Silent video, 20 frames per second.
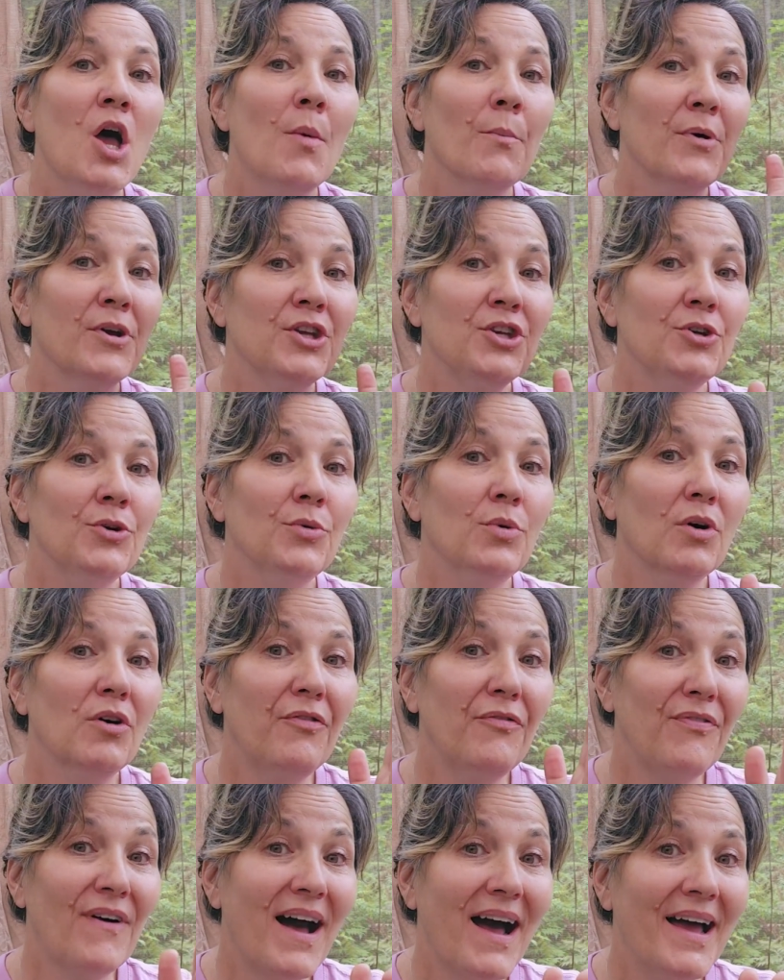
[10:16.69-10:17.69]
But you will
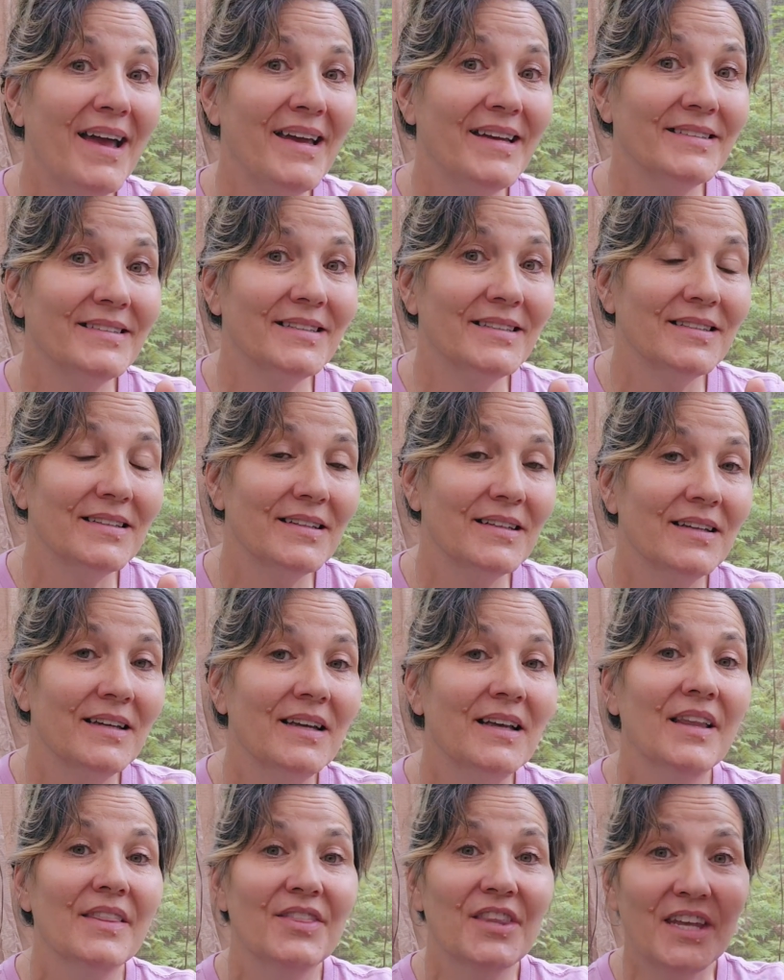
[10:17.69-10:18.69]
find
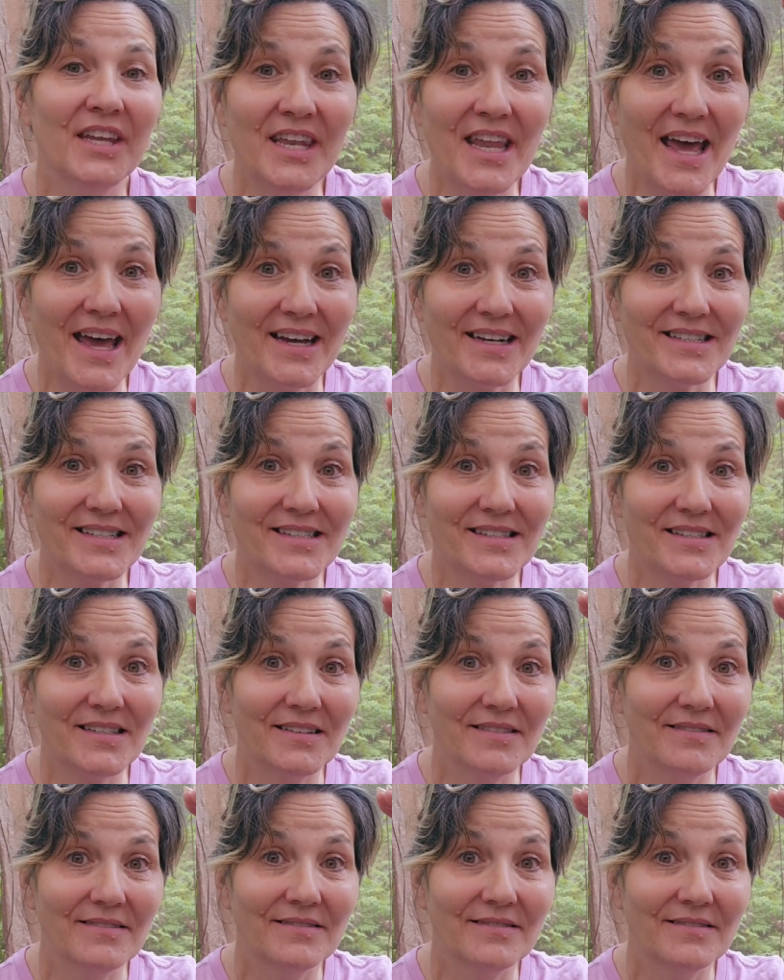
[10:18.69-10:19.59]
the next